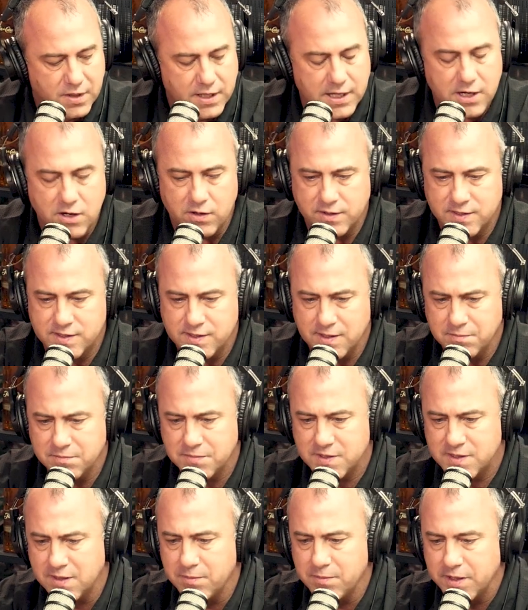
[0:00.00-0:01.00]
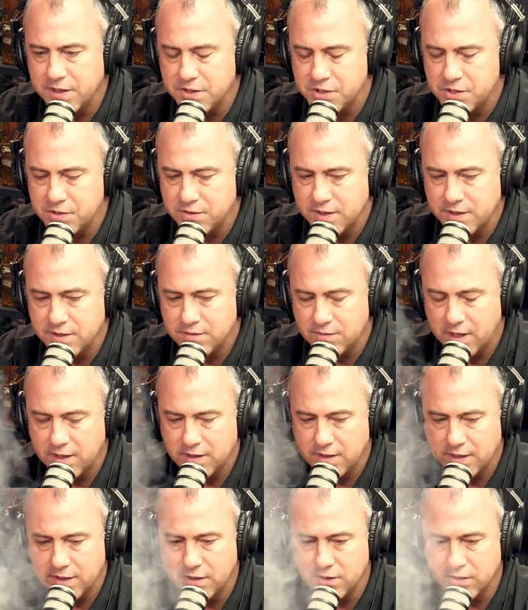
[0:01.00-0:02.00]
Yeah. In some industries,
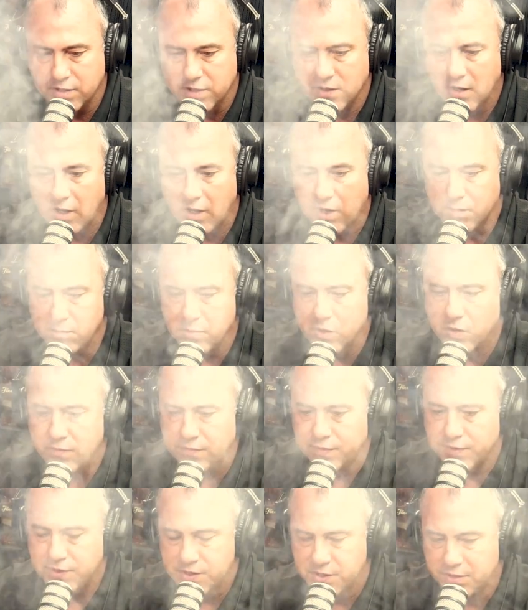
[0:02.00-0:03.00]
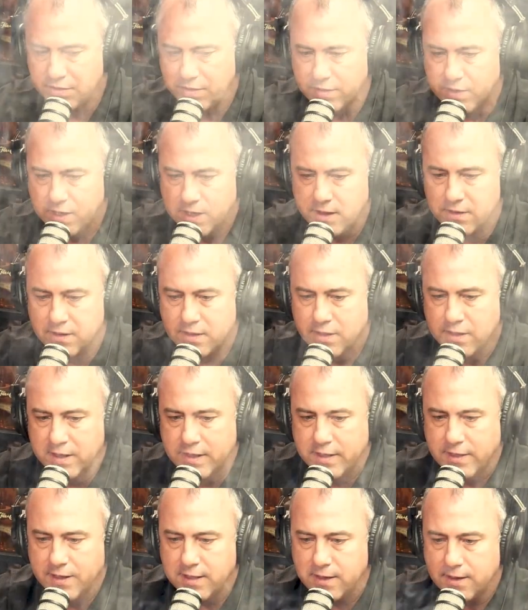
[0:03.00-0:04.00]
right? Like you look at the automotive industry, right?
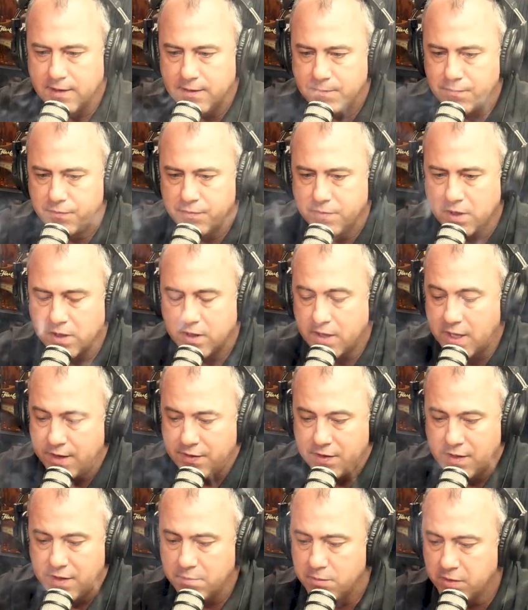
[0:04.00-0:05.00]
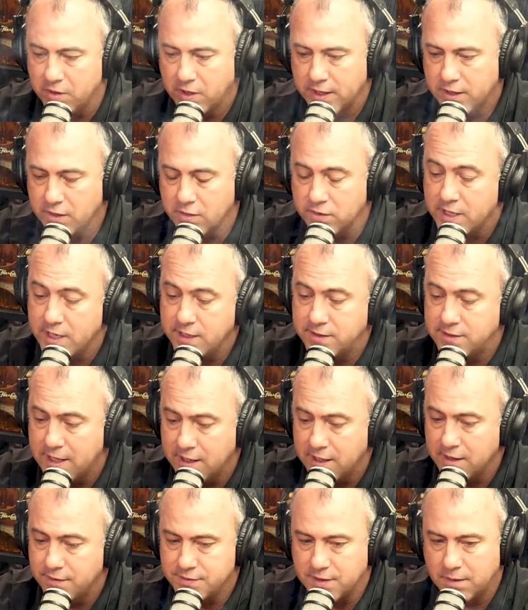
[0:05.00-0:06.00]
A lot of them are like, okay,
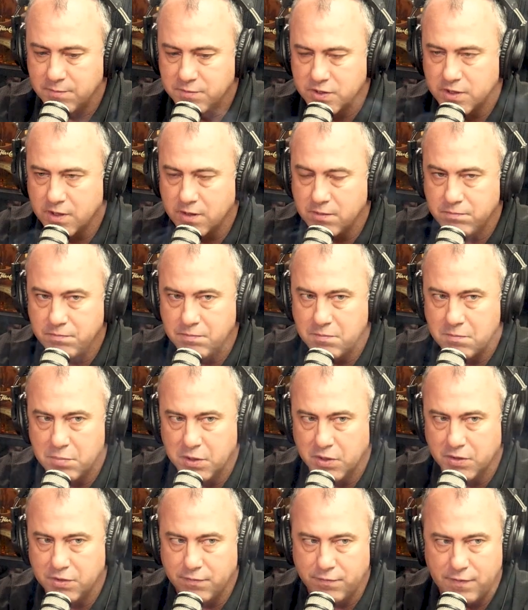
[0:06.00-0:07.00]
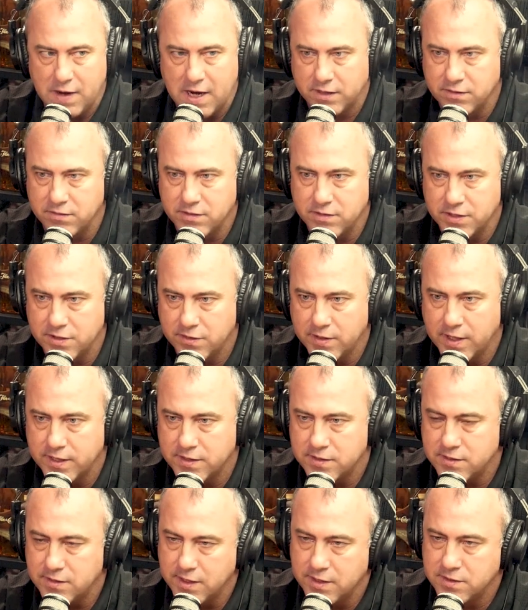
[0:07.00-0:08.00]
tariffs, I'm just going to build the factory in the
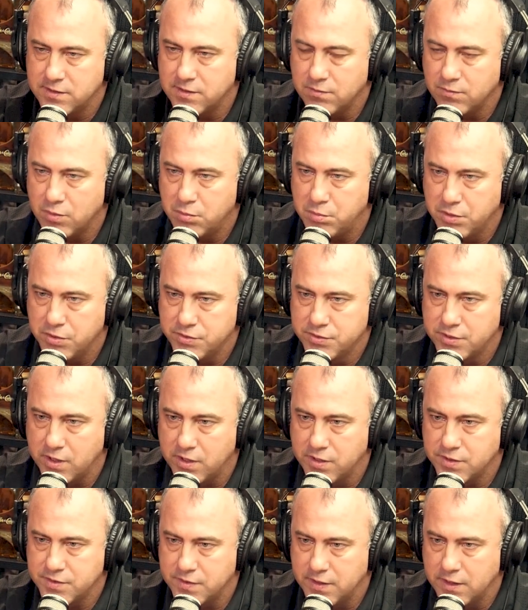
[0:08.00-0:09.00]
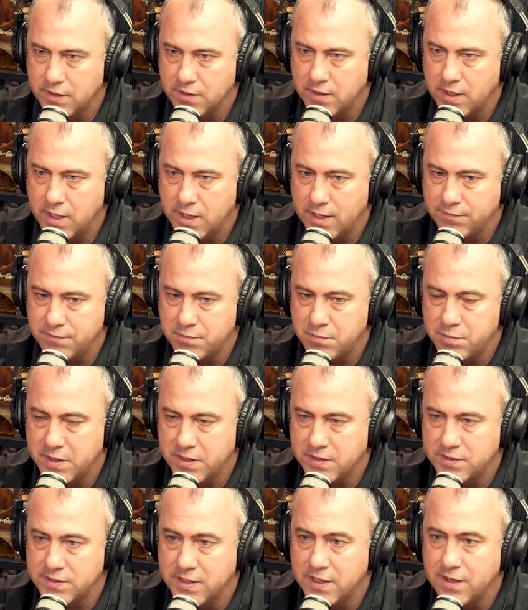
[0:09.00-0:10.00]
United States and we'll build cars there and not have to
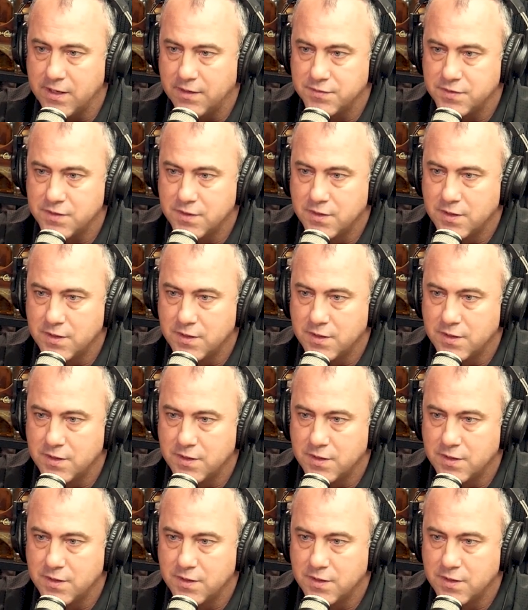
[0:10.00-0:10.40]
pay the tariffs.